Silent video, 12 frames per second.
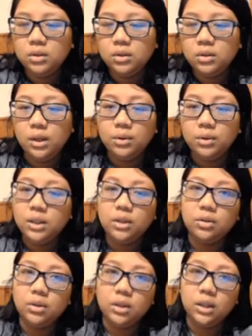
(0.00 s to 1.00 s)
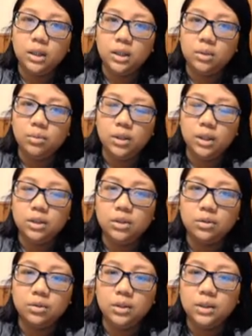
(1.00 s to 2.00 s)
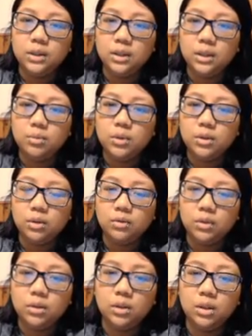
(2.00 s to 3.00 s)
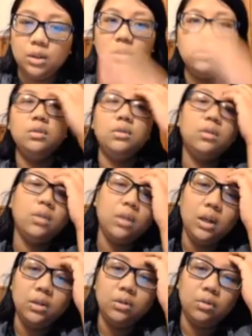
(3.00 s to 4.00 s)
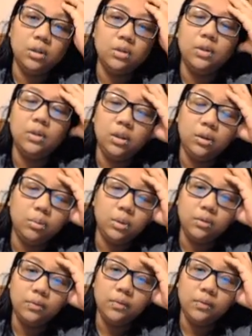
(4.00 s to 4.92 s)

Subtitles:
Now it's like 3 o'clock in the morning. I just couldn't sleep, so I figured I'd do this for a little bit.